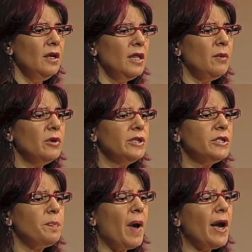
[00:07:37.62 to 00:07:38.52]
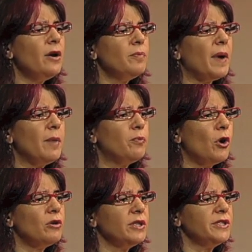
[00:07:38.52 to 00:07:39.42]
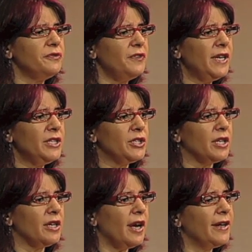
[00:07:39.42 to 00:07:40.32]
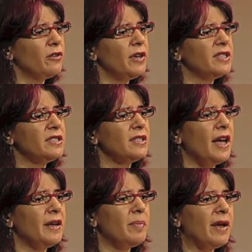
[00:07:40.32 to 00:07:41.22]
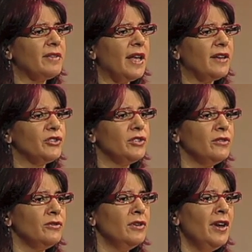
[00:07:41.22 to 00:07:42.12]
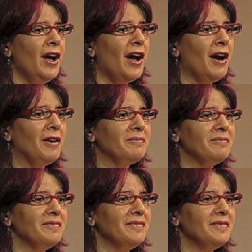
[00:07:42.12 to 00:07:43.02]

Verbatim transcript: they were inspired by Broca's aphasia. I had a great slide about that too. Um,